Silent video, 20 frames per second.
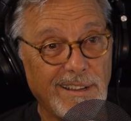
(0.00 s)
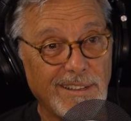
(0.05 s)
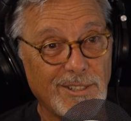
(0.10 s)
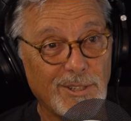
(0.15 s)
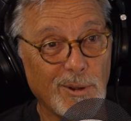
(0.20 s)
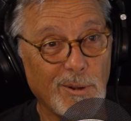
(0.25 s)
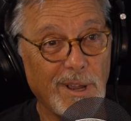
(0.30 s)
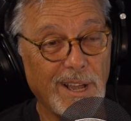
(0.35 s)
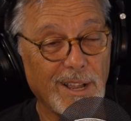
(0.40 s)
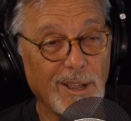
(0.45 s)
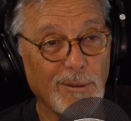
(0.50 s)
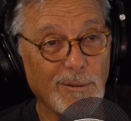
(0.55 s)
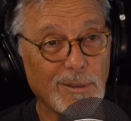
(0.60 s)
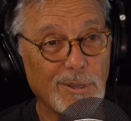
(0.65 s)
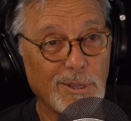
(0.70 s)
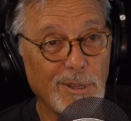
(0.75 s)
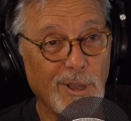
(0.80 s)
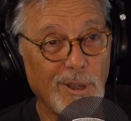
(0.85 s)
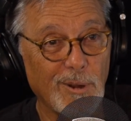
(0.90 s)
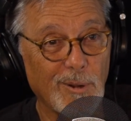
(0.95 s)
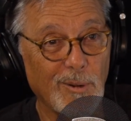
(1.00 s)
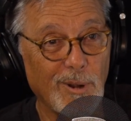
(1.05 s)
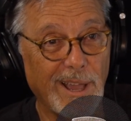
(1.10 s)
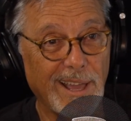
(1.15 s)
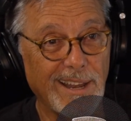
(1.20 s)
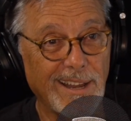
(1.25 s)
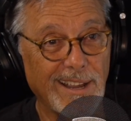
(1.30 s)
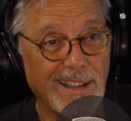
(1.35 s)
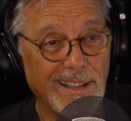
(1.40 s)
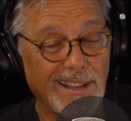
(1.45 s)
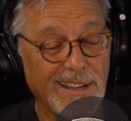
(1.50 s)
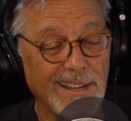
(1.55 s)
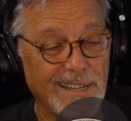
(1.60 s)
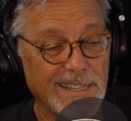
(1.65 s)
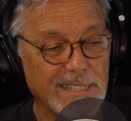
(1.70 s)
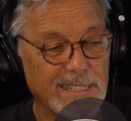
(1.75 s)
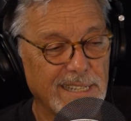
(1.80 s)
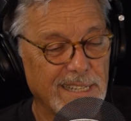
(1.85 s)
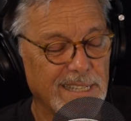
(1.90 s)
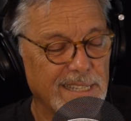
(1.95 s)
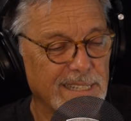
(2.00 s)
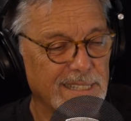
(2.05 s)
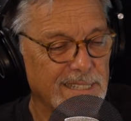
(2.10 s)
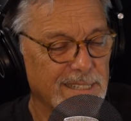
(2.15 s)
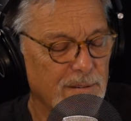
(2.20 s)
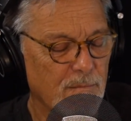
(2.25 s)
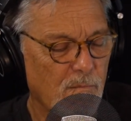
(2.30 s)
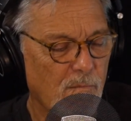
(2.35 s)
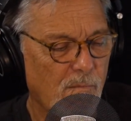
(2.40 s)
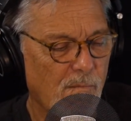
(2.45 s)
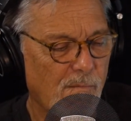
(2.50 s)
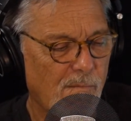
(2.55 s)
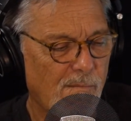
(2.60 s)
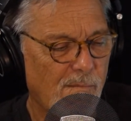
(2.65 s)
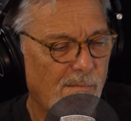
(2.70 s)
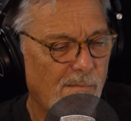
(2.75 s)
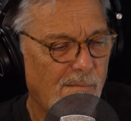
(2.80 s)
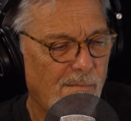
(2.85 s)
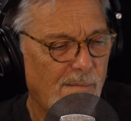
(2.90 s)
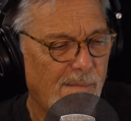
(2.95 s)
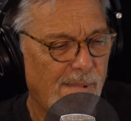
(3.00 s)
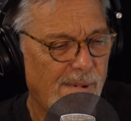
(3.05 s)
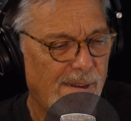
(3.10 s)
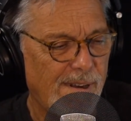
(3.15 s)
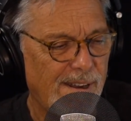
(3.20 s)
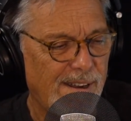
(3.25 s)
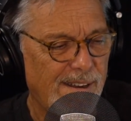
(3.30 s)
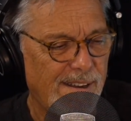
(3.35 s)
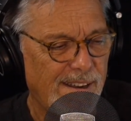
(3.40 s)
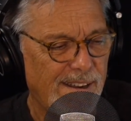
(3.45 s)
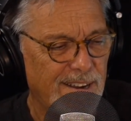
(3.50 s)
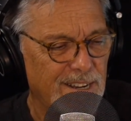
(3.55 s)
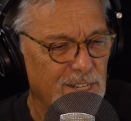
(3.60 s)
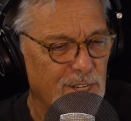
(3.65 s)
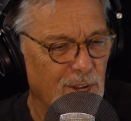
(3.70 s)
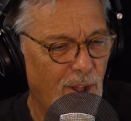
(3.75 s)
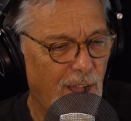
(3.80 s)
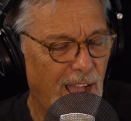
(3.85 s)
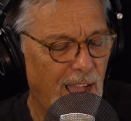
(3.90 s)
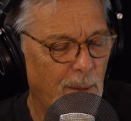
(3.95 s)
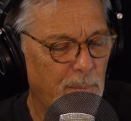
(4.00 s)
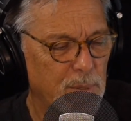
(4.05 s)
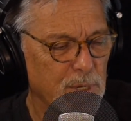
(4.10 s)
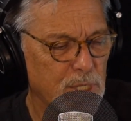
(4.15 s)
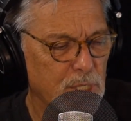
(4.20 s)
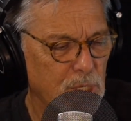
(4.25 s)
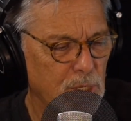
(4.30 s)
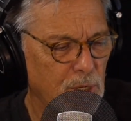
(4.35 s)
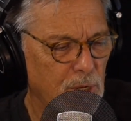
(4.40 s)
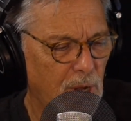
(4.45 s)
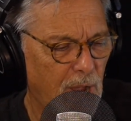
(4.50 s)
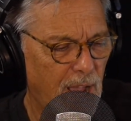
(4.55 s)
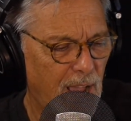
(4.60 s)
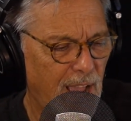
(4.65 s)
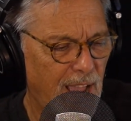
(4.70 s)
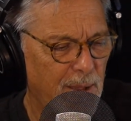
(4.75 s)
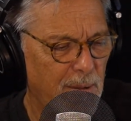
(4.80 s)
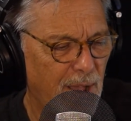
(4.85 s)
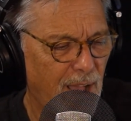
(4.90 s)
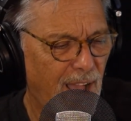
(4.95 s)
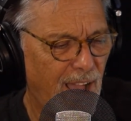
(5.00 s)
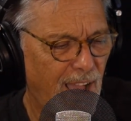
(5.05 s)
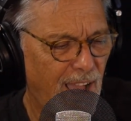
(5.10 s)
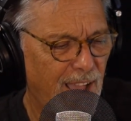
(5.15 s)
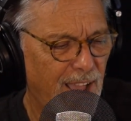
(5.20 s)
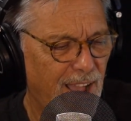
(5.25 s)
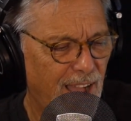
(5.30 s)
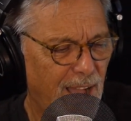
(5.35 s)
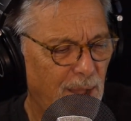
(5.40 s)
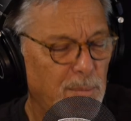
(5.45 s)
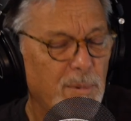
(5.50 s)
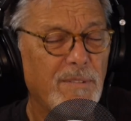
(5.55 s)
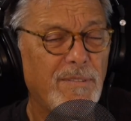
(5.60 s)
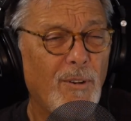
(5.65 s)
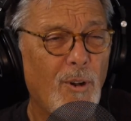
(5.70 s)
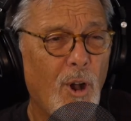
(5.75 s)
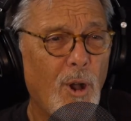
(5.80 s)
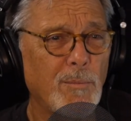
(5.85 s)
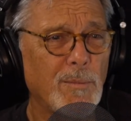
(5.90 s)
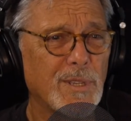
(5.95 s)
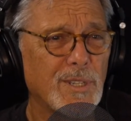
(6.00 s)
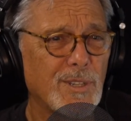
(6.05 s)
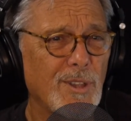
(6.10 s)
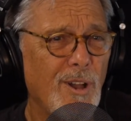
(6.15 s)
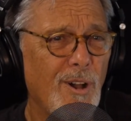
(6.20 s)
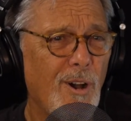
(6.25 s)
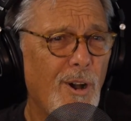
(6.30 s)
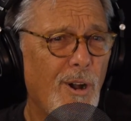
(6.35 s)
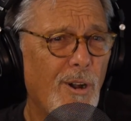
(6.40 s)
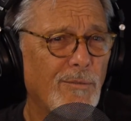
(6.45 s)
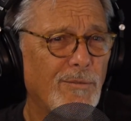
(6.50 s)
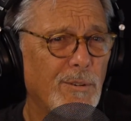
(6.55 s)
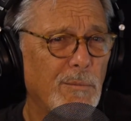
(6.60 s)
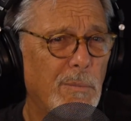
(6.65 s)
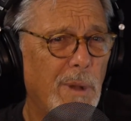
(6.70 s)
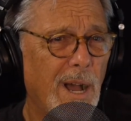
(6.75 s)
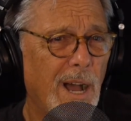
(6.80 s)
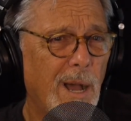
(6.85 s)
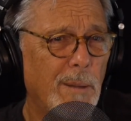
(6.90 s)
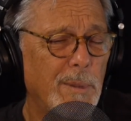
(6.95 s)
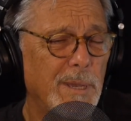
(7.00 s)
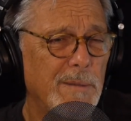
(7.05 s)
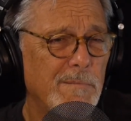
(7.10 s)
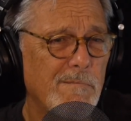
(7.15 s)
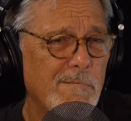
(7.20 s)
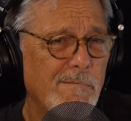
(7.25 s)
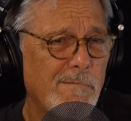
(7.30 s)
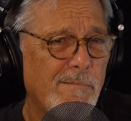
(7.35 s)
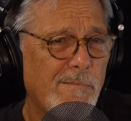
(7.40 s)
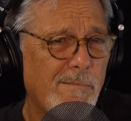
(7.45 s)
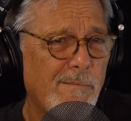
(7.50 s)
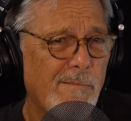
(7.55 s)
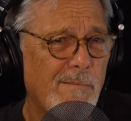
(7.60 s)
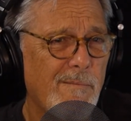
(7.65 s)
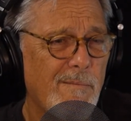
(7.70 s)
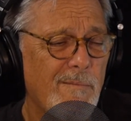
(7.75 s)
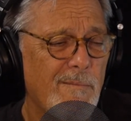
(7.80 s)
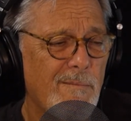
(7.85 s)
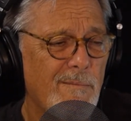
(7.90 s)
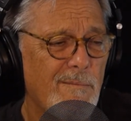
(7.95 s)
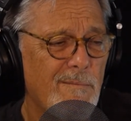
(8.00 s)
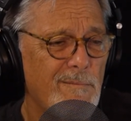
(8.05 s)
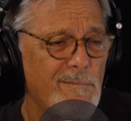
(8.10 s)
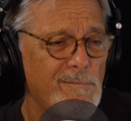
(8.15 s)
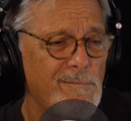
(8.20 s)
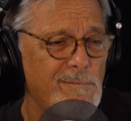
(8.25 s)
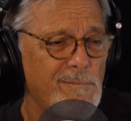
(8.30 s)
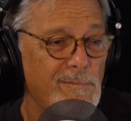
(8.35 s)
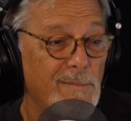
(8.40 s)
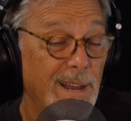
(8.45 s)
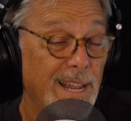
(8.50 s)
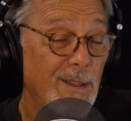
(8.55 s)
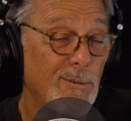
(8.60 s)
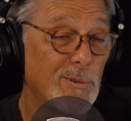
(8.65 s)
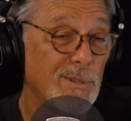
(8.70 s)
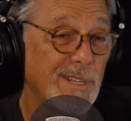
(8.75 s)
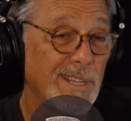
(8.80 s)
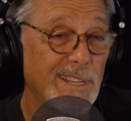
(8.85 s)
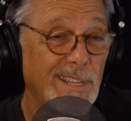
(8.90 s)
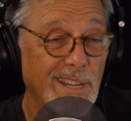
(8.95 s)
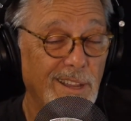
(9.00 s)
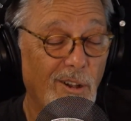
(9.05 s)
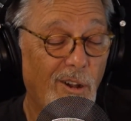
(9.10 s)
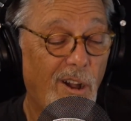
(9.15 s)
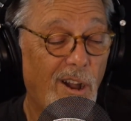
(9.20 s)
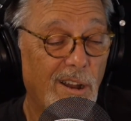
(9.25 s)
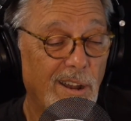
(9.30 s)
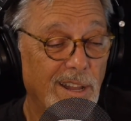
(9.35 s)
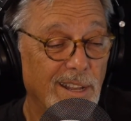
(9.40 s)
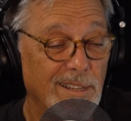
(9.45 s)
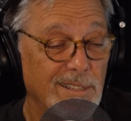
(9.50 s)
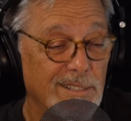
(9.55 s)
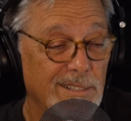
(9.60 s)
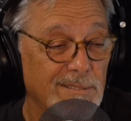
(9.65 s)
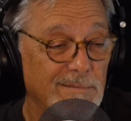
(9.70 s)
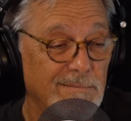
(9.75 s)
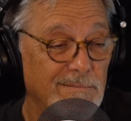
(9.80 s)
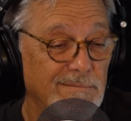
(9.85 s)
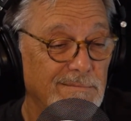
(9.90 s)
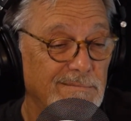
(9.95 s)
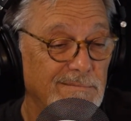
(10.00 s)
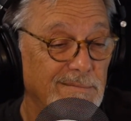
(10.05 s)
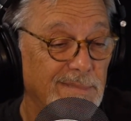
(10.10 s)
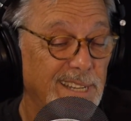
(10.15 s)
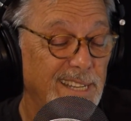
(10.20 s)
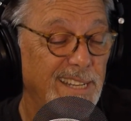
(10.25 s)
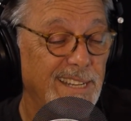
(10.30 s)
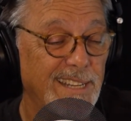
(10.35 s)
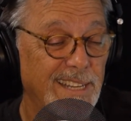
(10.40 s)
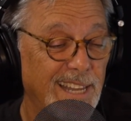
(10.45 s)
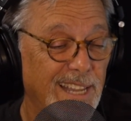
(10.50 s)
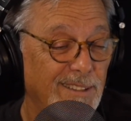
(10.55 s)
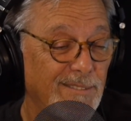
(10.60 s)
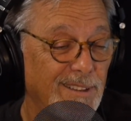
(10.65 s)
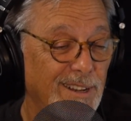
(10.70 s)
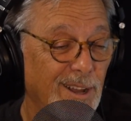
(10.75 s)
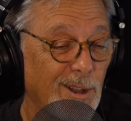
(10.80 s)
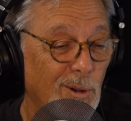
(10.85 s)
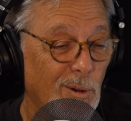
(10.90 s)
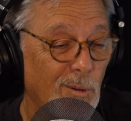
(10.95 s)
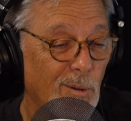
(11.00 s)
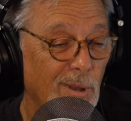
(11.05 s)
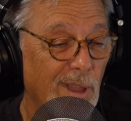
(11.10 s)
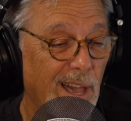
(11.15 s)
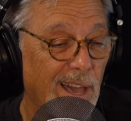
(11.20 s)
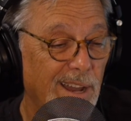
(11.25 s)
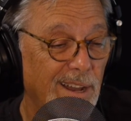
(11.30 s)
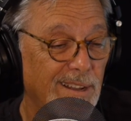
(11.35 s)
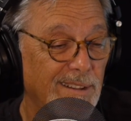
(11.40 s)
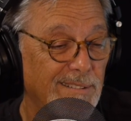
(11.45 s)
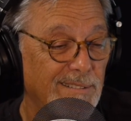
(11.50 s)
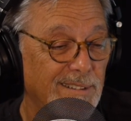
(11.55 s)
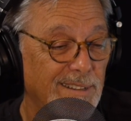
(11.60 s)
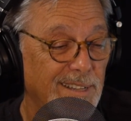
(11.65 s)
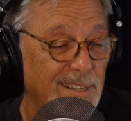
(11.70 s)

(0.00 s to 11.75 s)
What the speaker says: Toronto Songwriting Contest. So I performed the song for Bobby. He was in the audience. He didn't give it a whole lot of